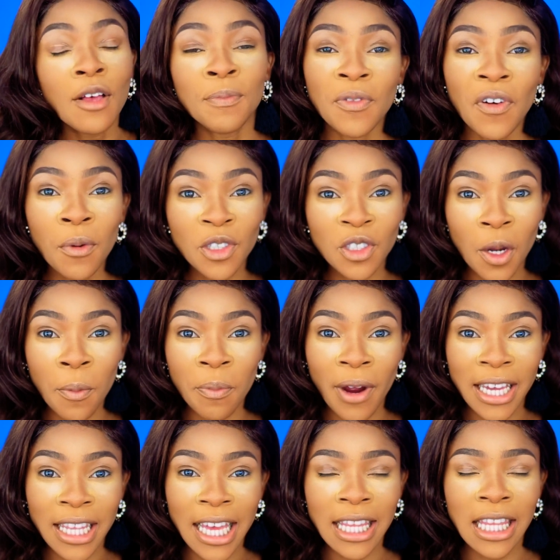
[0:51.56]
Before we jump
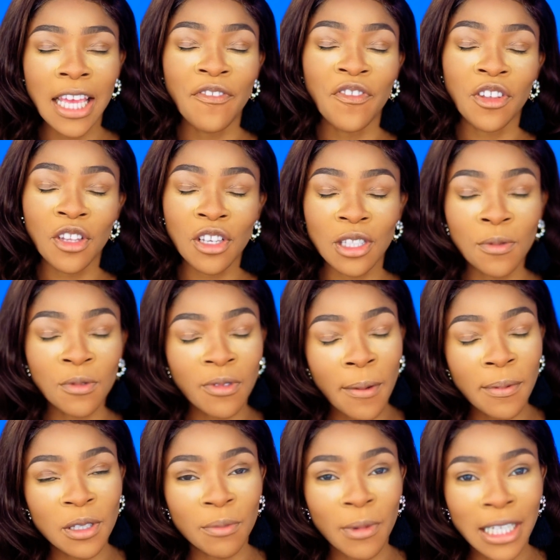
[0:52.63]
right in, if you're not
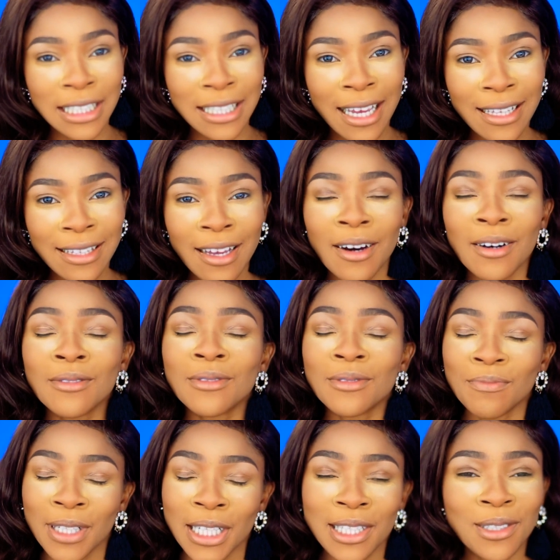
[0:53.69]
subscribed to my channel,
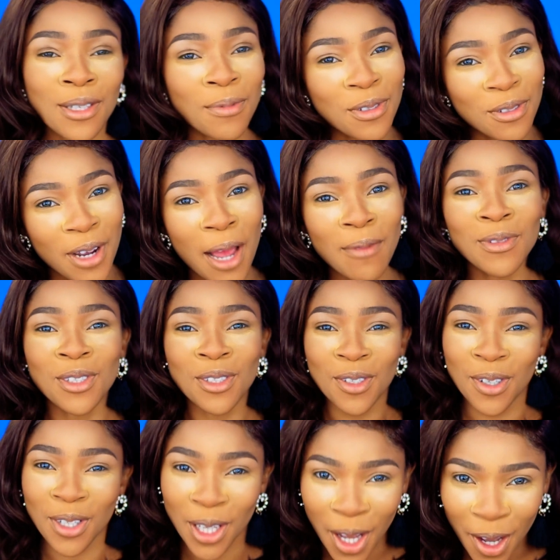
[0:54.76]
please subscribe to
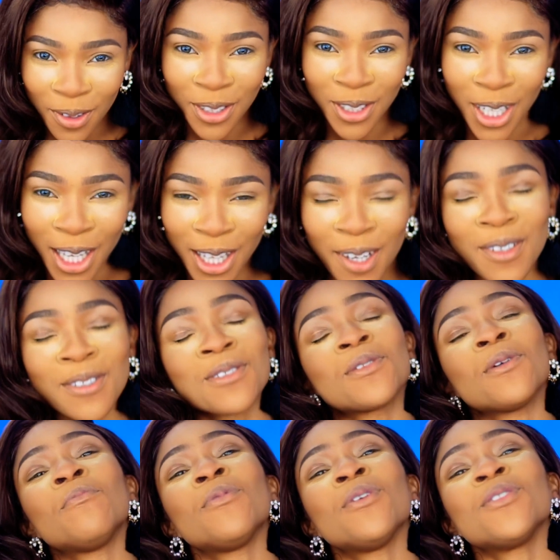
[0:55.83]
your girl's channel.
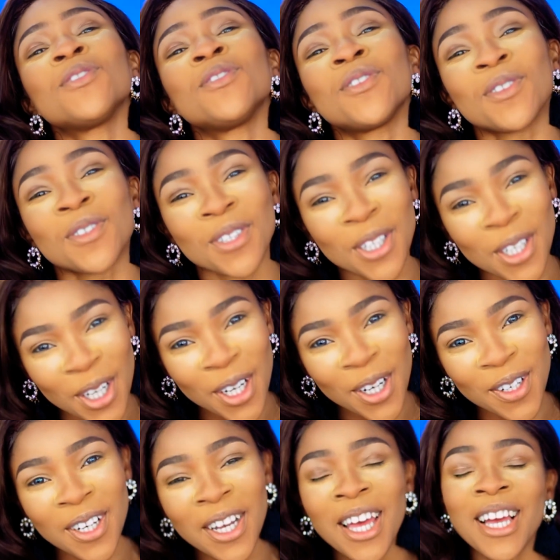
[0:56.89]
Support your
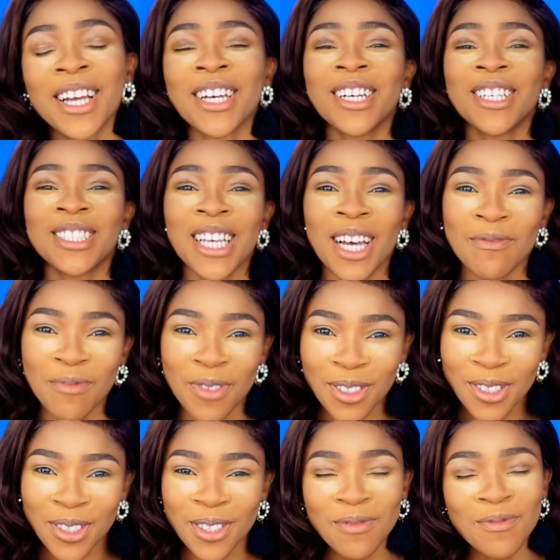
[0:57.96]
girl because I'm
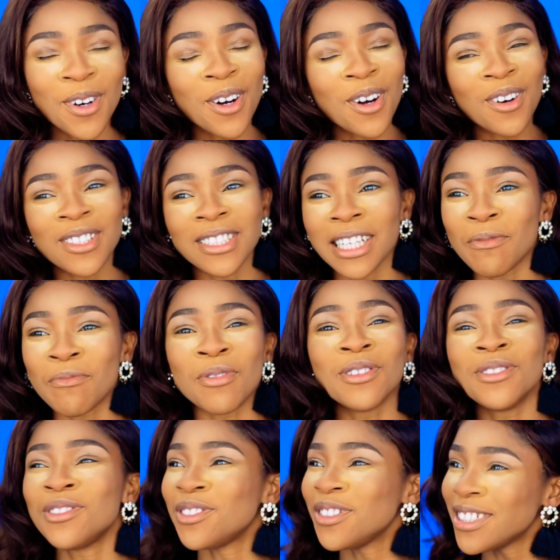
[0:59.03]
producing more content.
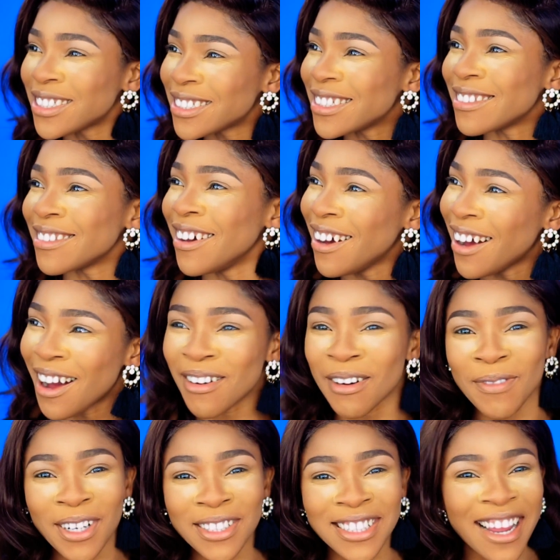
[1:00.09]
How about